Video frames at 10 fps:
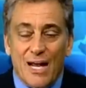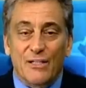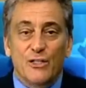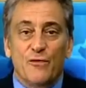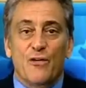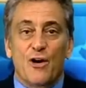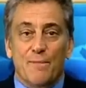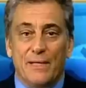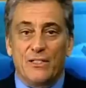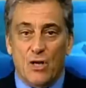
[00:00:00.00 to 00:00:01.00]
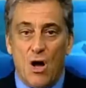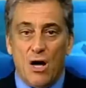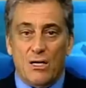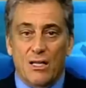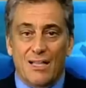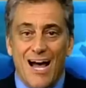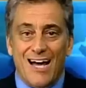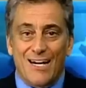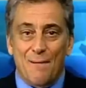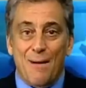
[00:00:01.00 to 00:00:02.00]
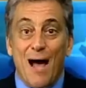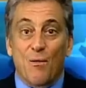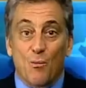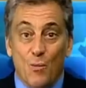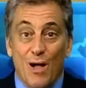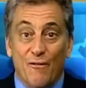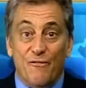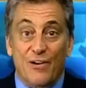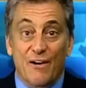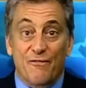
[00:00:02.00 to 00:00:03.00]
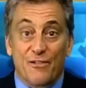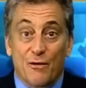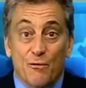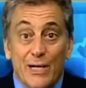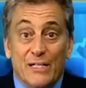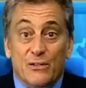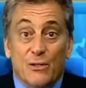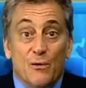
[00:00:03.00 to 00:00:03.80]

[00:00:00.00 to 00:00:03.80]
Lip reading: Now you've heard me talk a lot about welfare for the rich.